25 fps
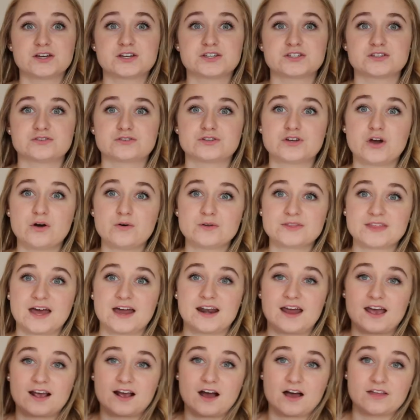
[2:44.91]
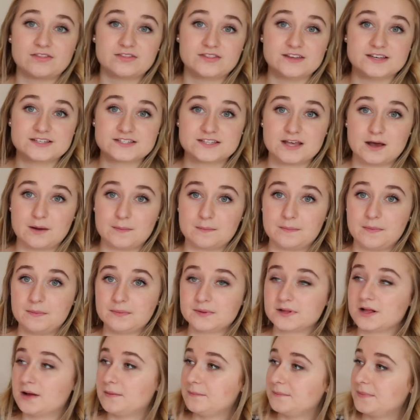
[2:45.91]
So to go with that, I got this
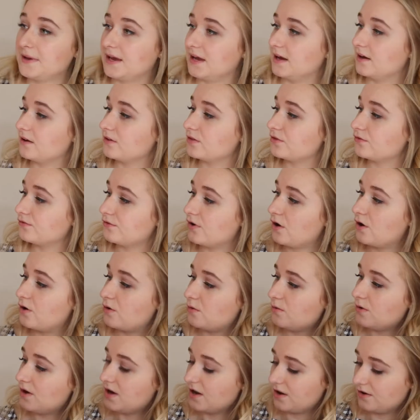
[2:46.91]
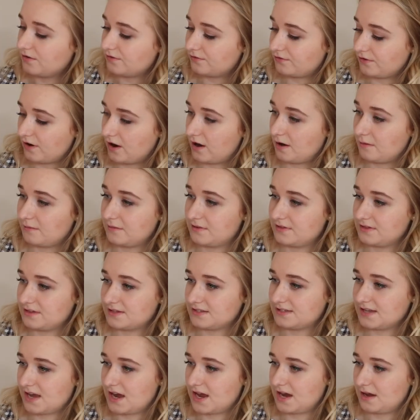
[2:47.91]
bubblegum pink throw from the
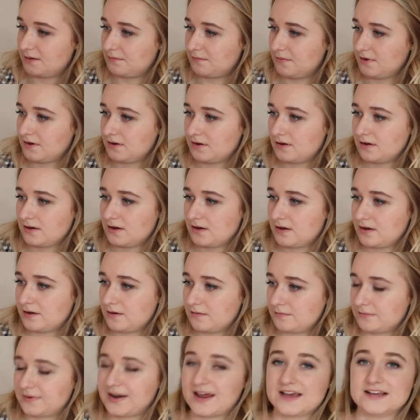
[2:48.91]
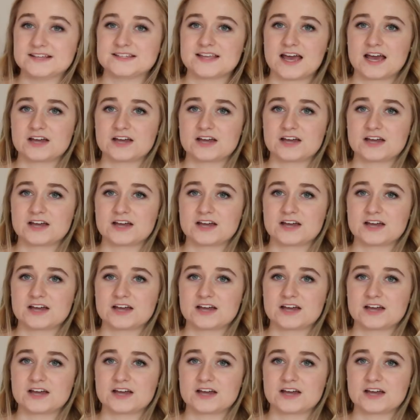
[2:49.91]
same place.